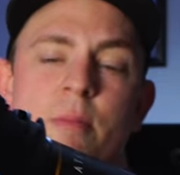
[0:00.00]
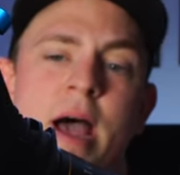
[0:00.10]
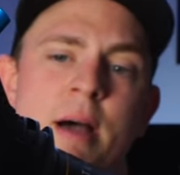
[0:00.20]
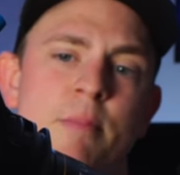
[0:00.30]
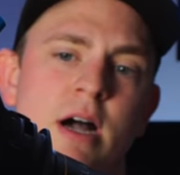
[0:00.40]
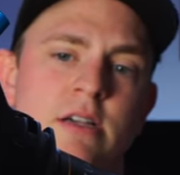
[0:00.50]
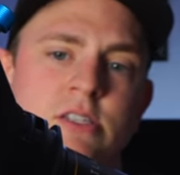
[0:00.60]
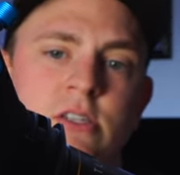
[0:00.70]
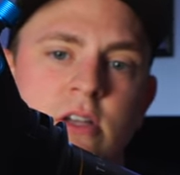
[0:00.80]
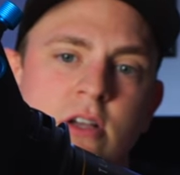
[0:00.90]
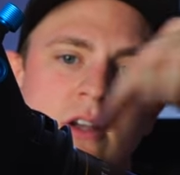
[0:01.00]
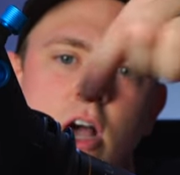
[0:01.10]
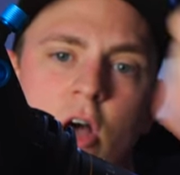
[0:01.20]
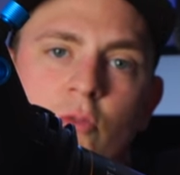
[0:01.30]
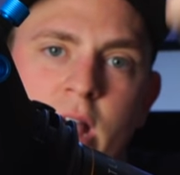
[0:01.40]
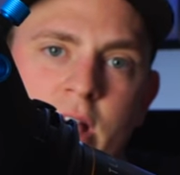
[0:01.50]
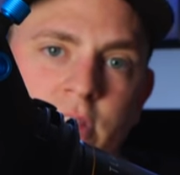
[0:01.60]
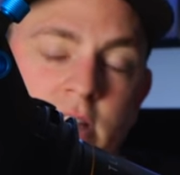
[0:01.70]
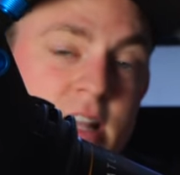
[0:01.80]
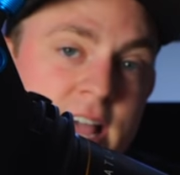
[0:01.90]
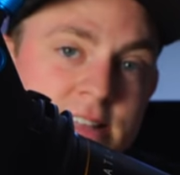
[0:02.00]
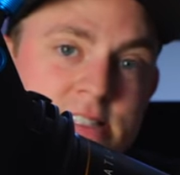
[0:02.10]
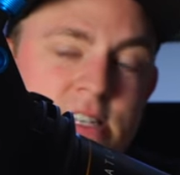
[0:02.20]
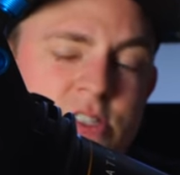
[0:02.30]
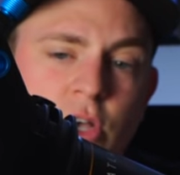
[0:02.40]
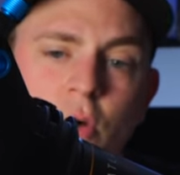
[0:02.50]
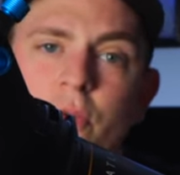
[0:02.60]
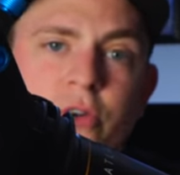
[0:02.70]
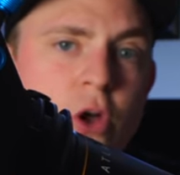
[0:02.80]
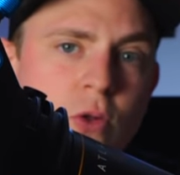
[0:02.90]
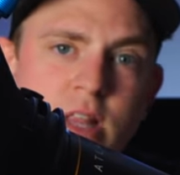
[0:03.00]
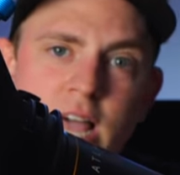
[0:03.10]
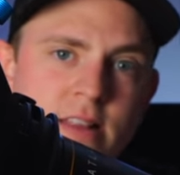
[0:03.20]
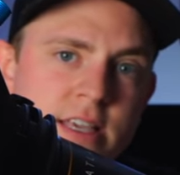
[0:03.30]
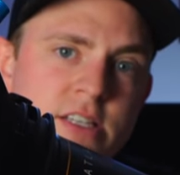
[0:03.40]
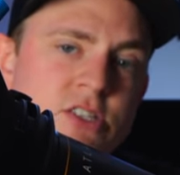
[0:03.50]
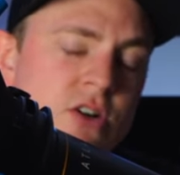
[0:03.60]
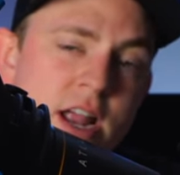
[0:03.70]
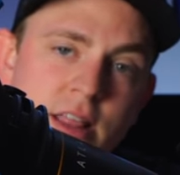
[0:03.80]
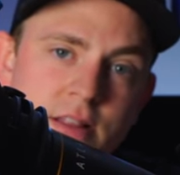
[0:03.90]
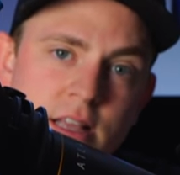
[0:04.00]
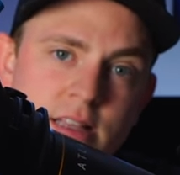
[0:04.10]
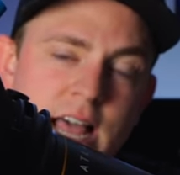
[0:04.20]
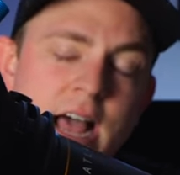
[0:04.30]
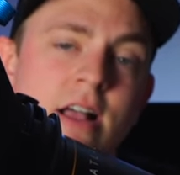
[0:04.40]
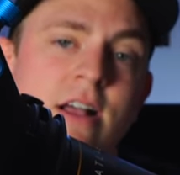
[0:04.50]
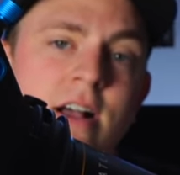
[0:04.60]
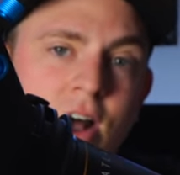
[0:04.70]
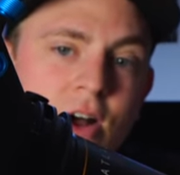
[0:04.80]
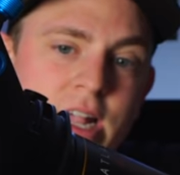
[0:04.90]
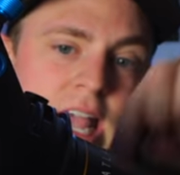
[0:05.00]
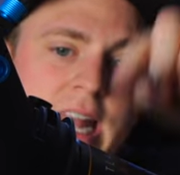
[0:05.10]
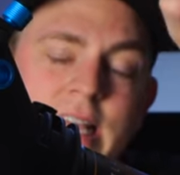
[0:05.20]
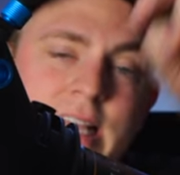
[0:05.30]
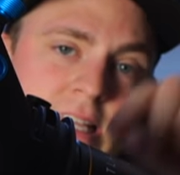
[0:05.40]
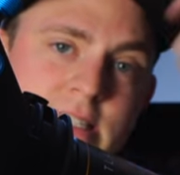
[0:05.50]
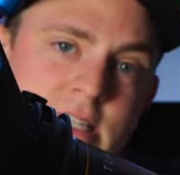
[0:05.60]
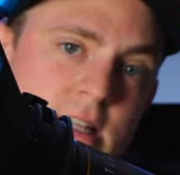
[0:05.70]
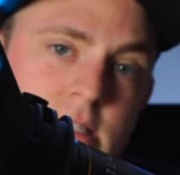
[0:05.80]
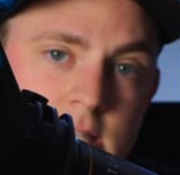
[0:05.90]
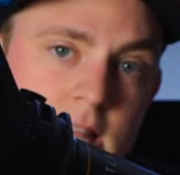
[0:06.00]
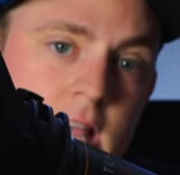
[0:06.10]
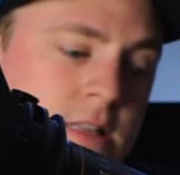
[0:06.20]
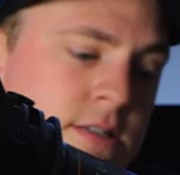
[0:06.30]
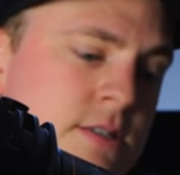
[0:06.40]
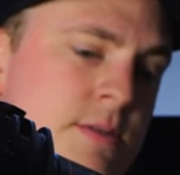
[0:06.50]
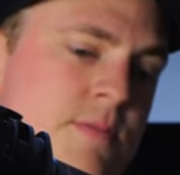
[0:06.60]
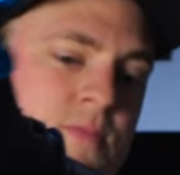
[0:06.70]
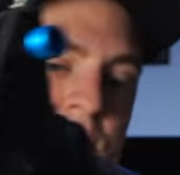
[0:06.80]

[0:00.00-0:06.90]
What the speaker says: the matte box around the lens. So no light leaks or anything like that are getting into this lens,